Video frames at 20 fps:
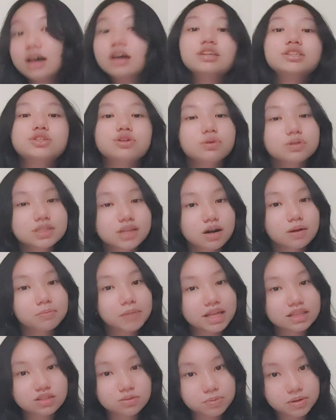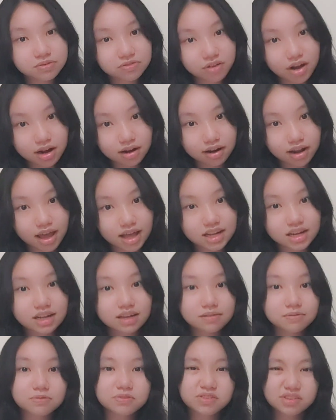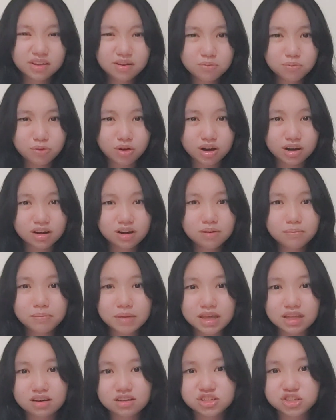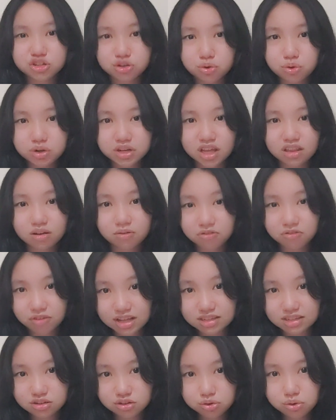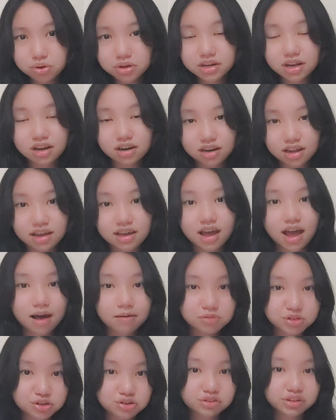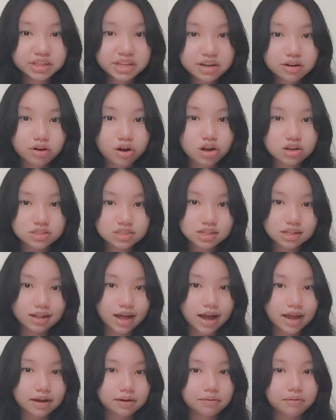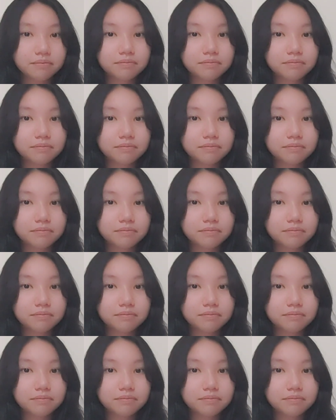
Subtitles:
Jokes are meant to be fun, and if someone made a joke that offends you, then they have surely crossed the line.